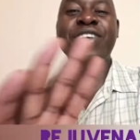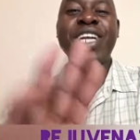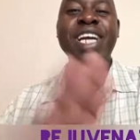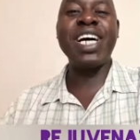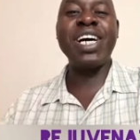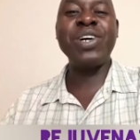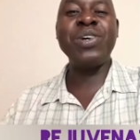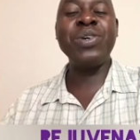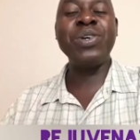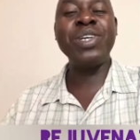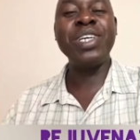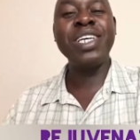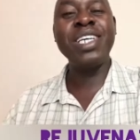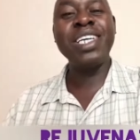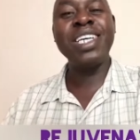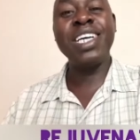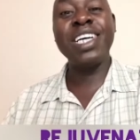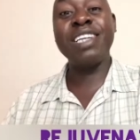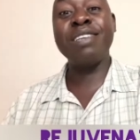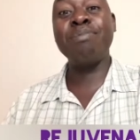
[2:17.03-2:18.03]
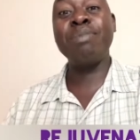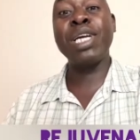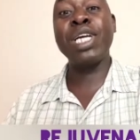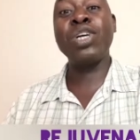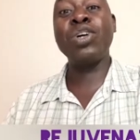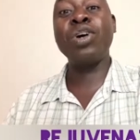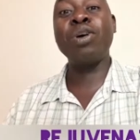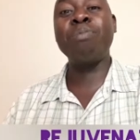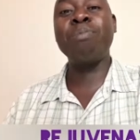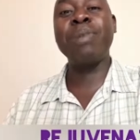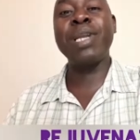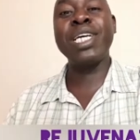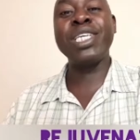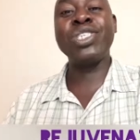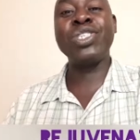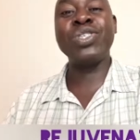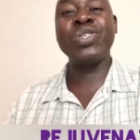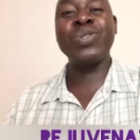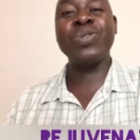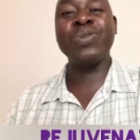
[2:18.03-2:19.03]
now and may God
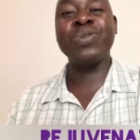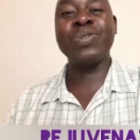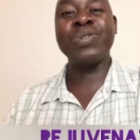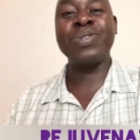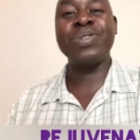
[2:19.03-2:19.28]
bless you.